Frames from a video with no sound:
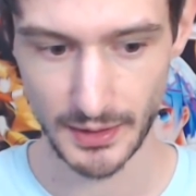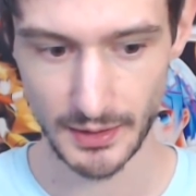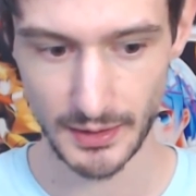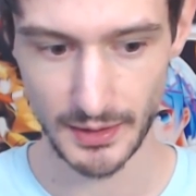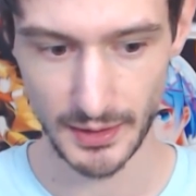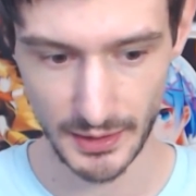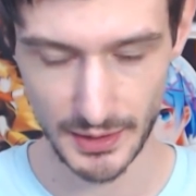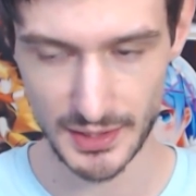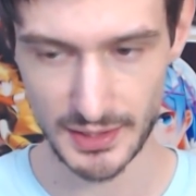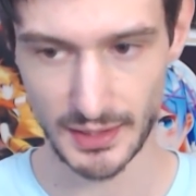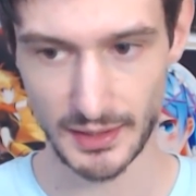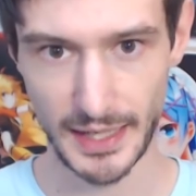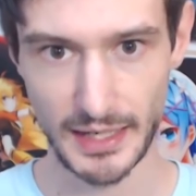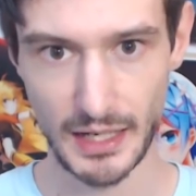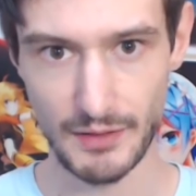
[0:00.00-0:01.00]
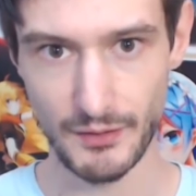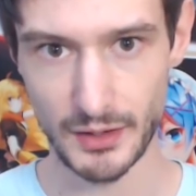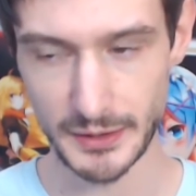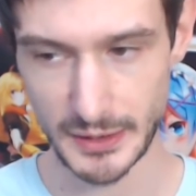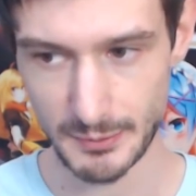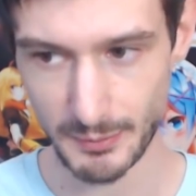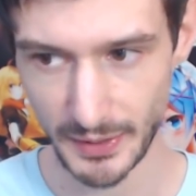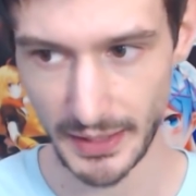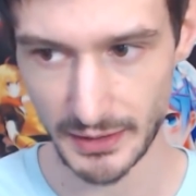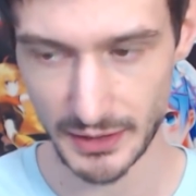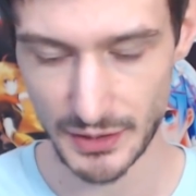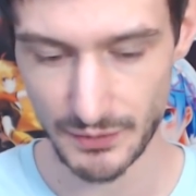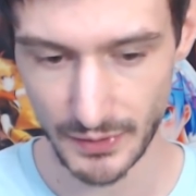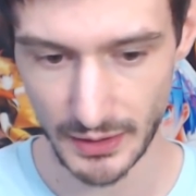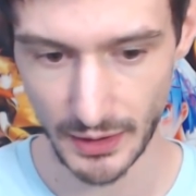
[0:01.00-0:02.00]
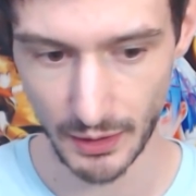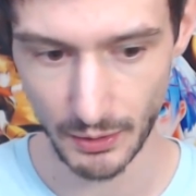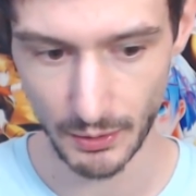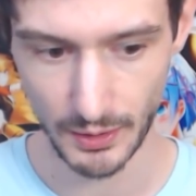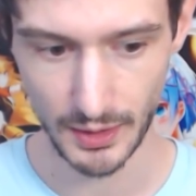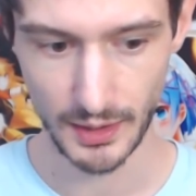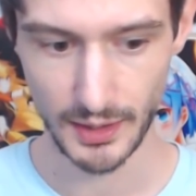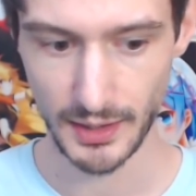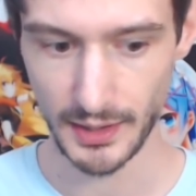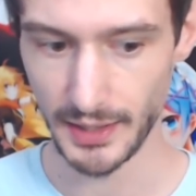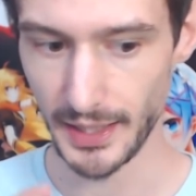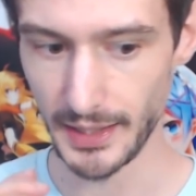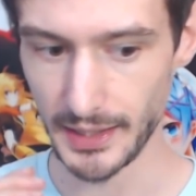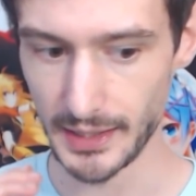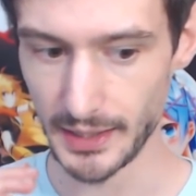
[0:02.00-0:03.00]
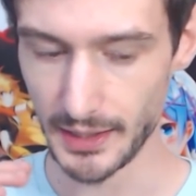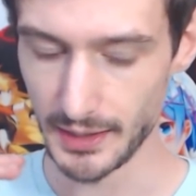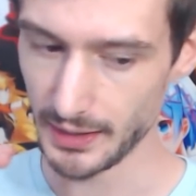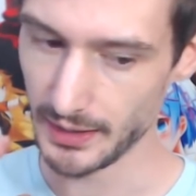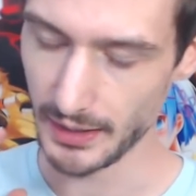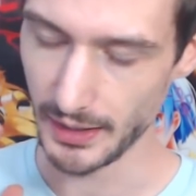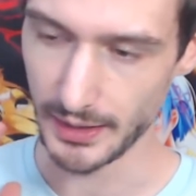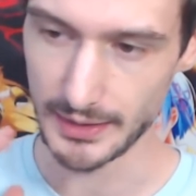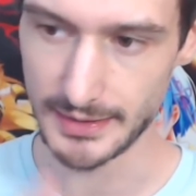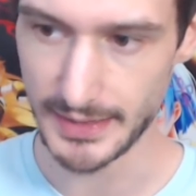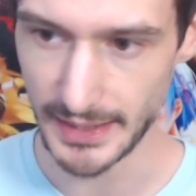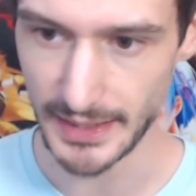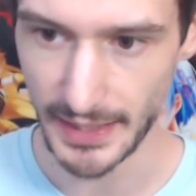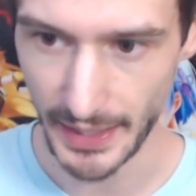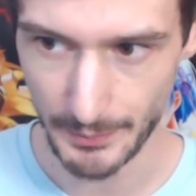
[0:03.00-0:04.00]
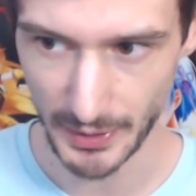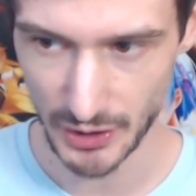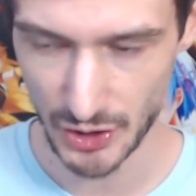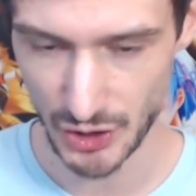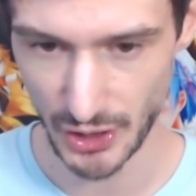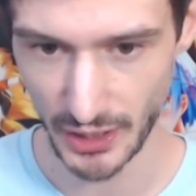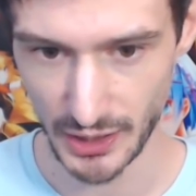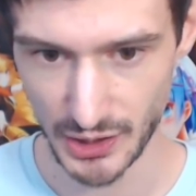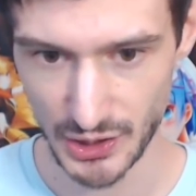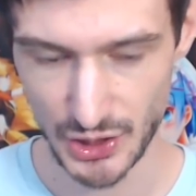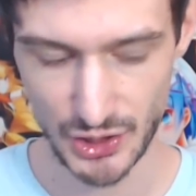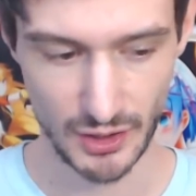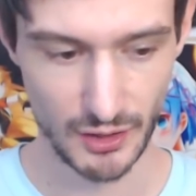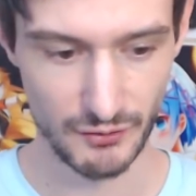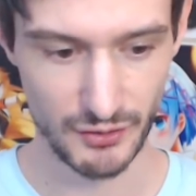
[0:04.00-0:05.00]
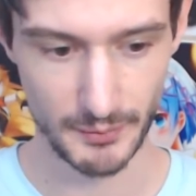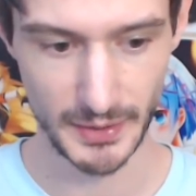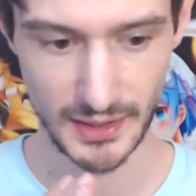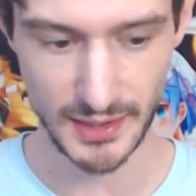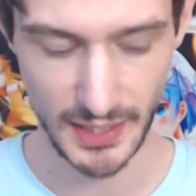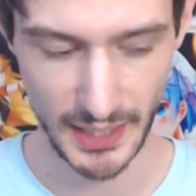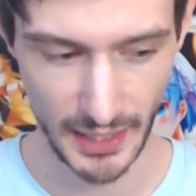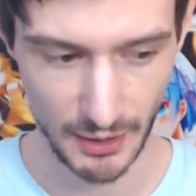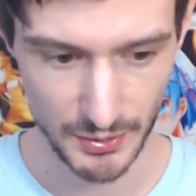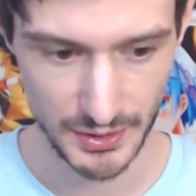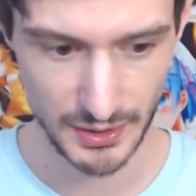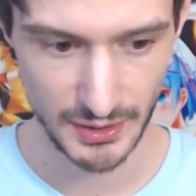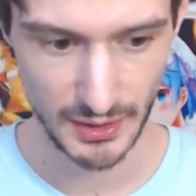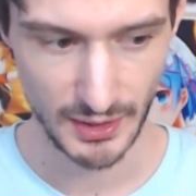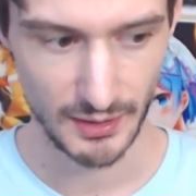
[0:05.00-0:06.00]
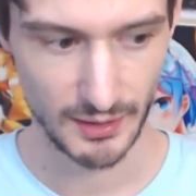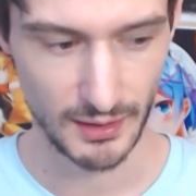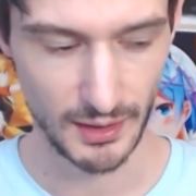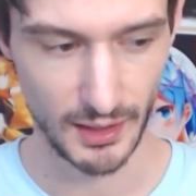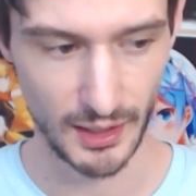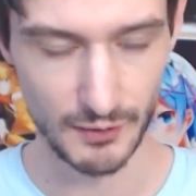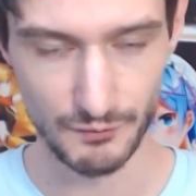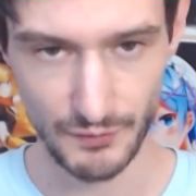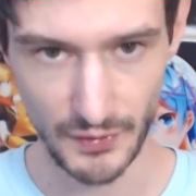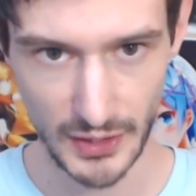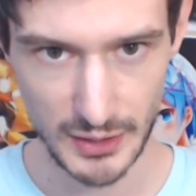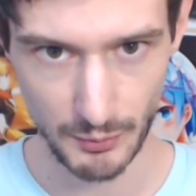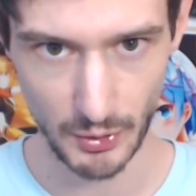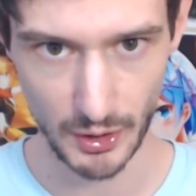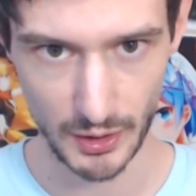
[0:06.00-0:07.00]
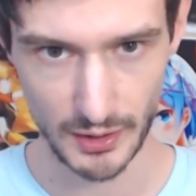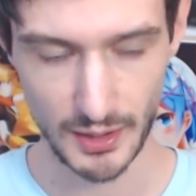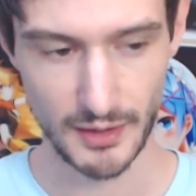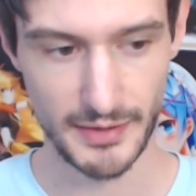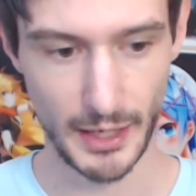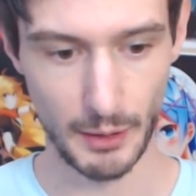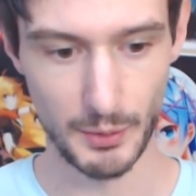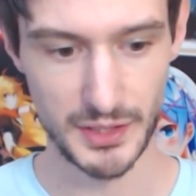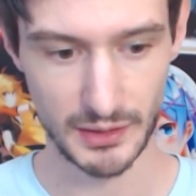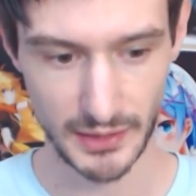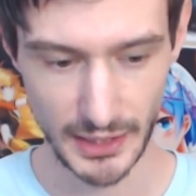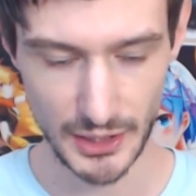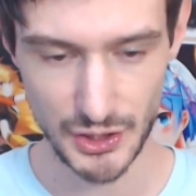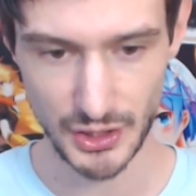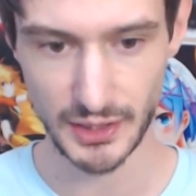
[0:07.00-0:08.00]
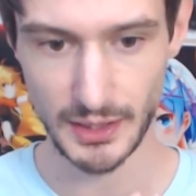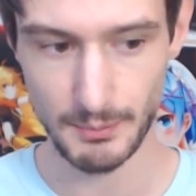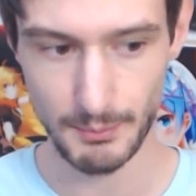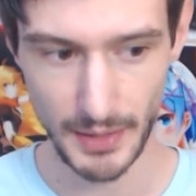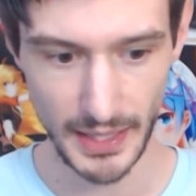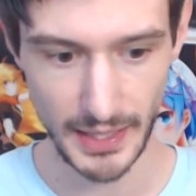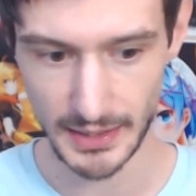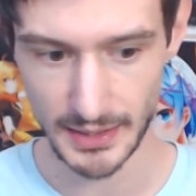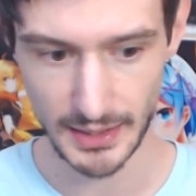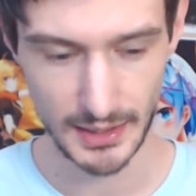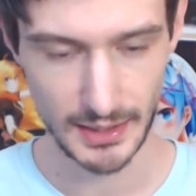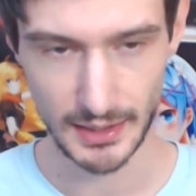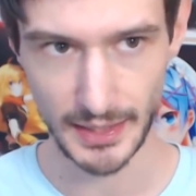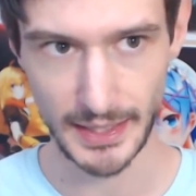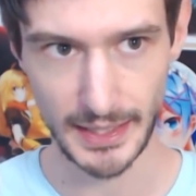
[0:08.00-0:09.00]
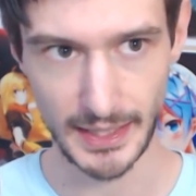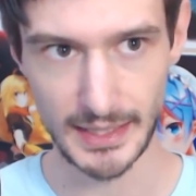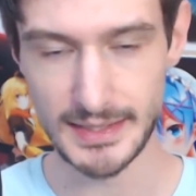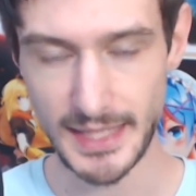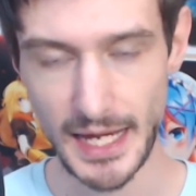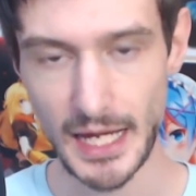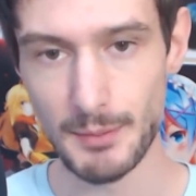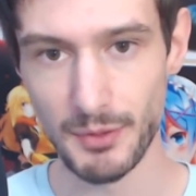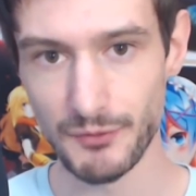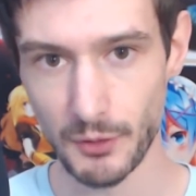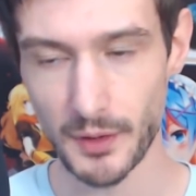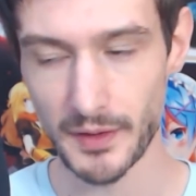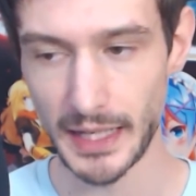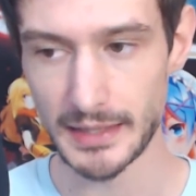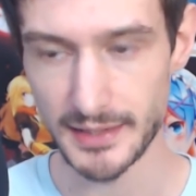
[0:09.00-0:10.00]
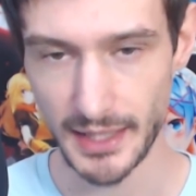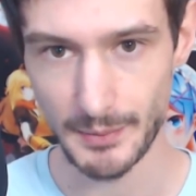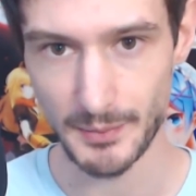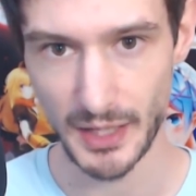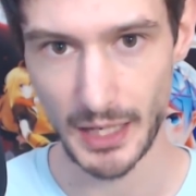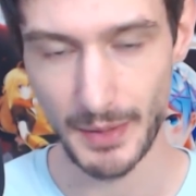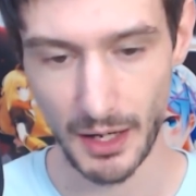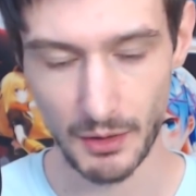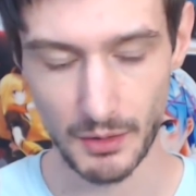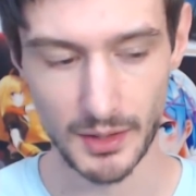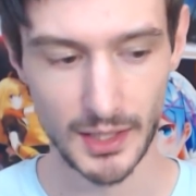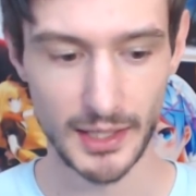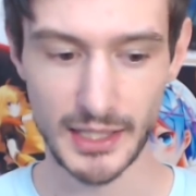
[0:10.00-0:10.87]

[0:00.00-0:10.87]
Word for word: is, like I've already explained in this video, a DM exchange from an account uh, on Facebook that was allegedly made like a day before that DM came out.